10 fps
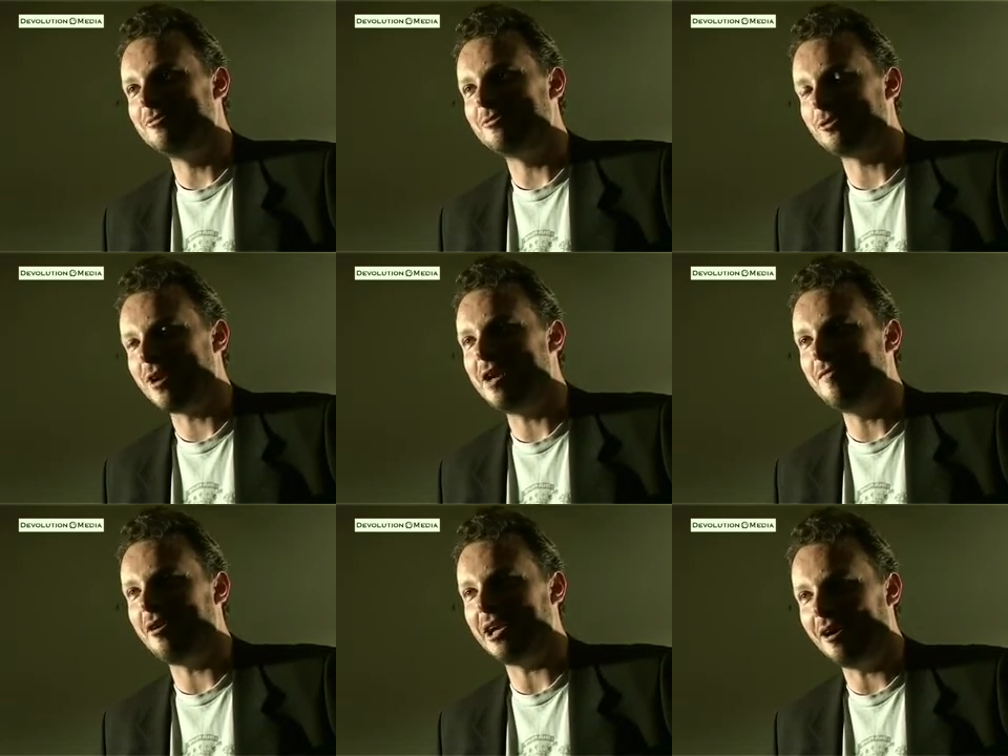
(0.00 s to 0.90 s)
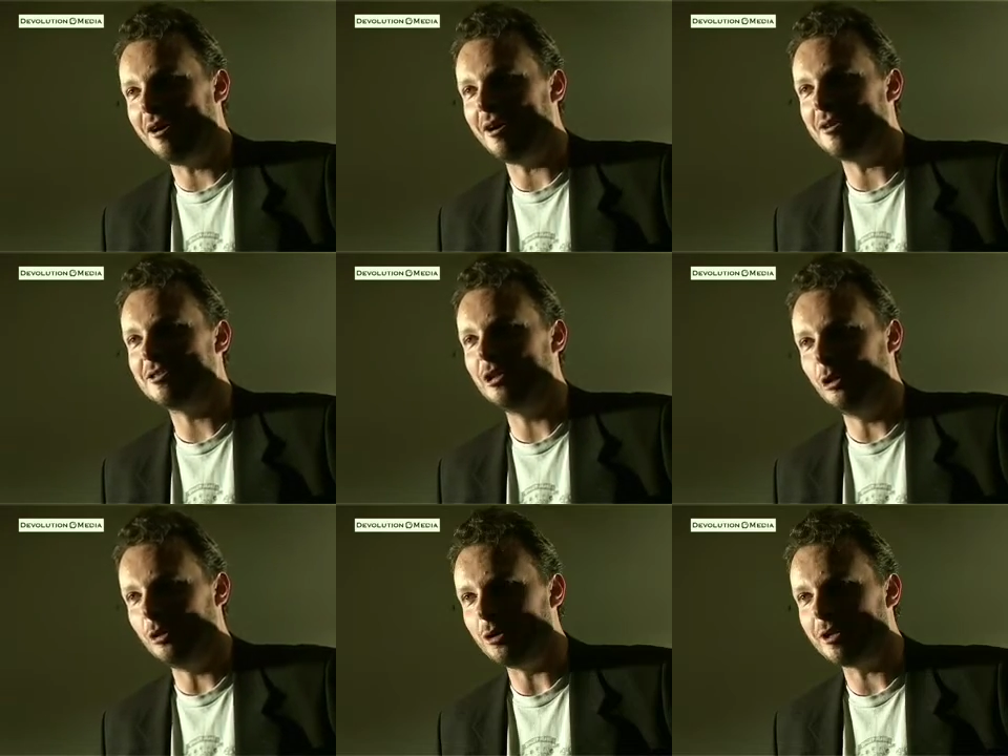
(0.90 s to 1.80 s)
train very hard to
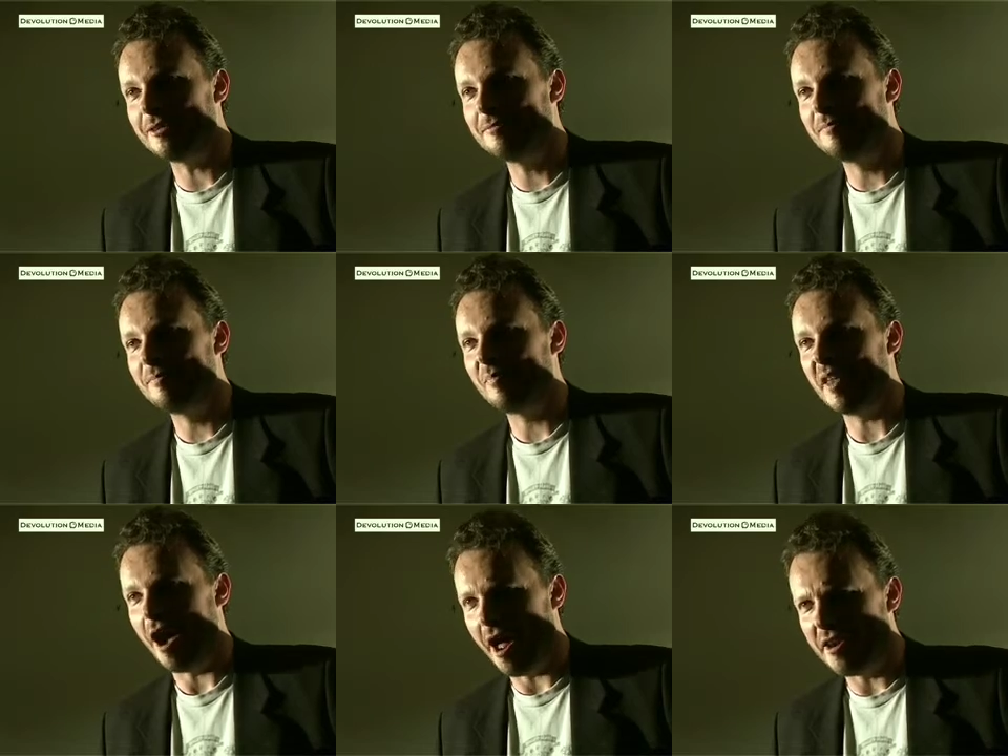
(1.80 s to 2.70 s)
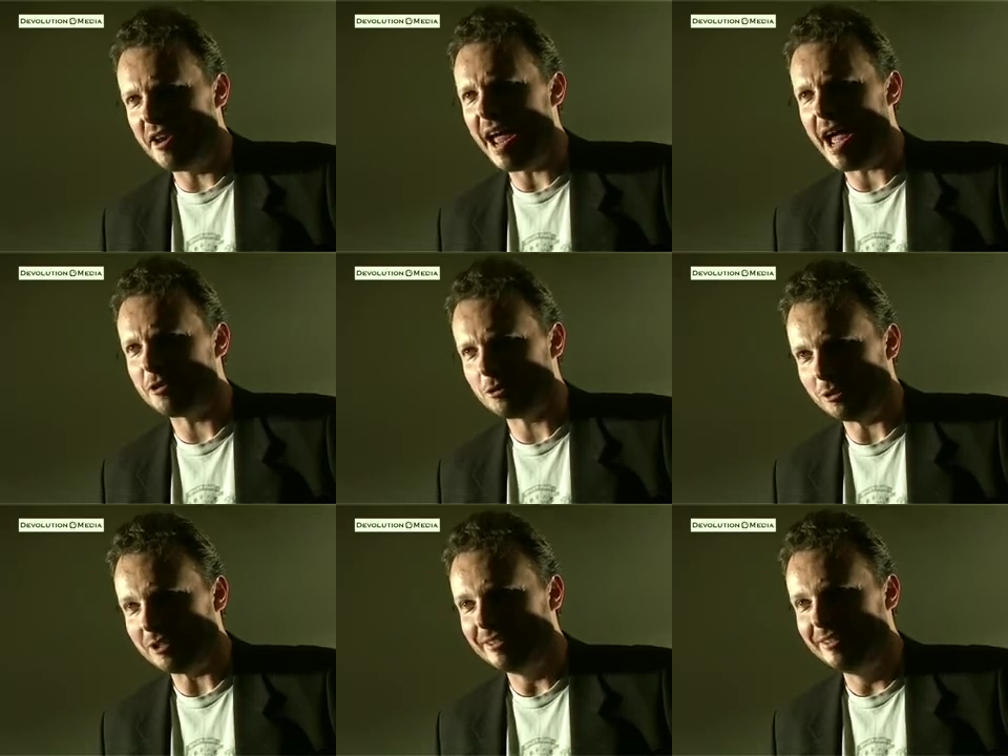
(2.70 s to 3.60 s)
look
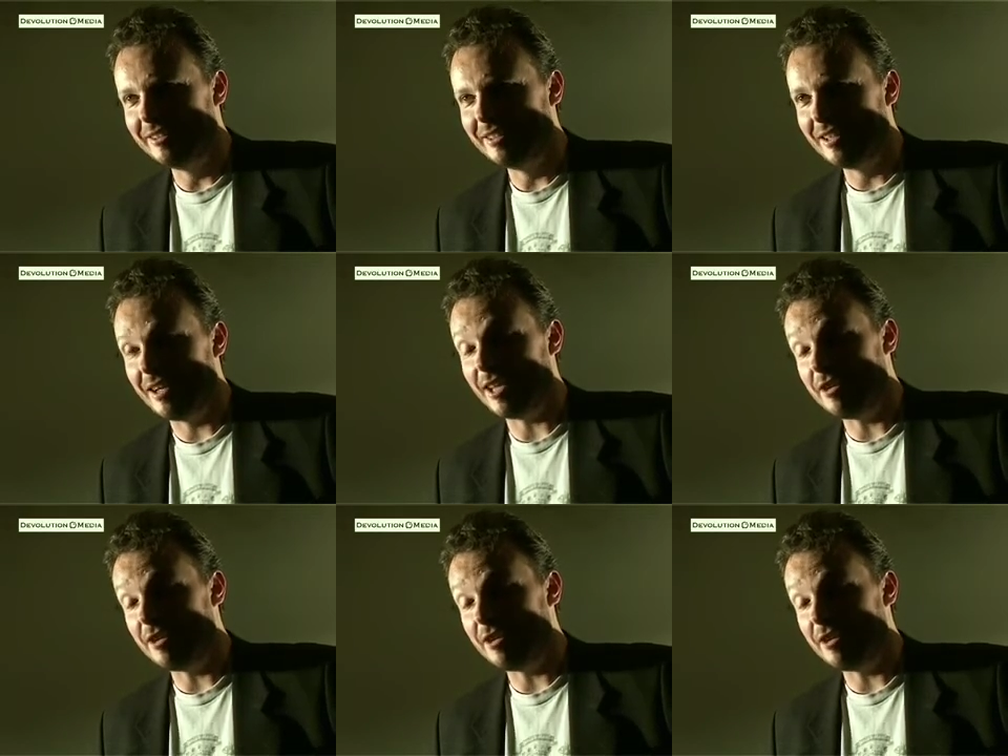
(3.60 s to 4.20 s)
unnatural, and they